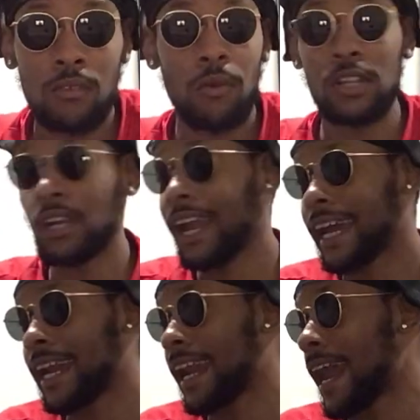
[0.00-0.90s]
Whether you like
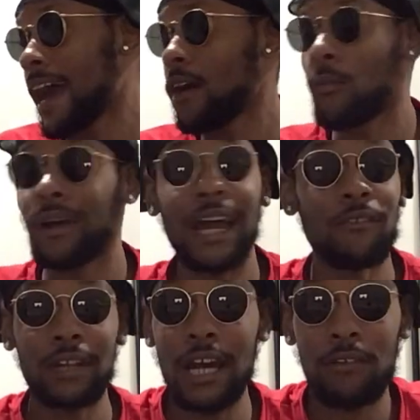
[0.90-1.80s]
it or not,
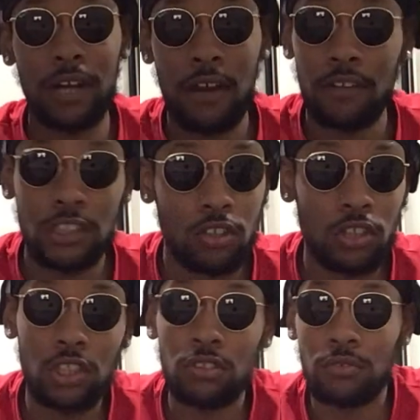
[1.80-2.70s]
whatever, that's
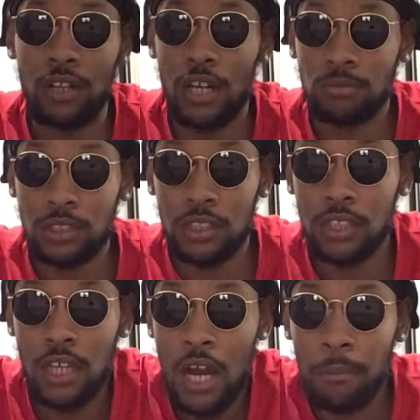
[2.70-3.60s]
on you. You know what I'm
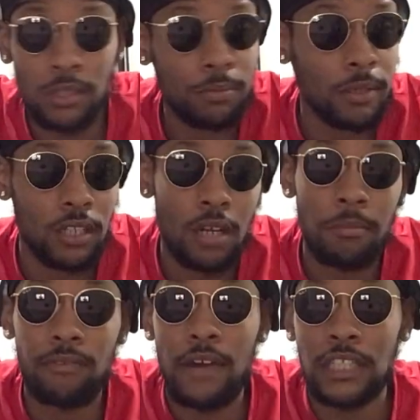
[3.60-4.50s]
saying? I'll be speaking
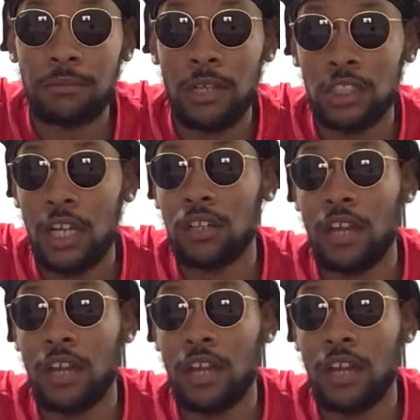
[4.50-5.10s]
number facts in my channel.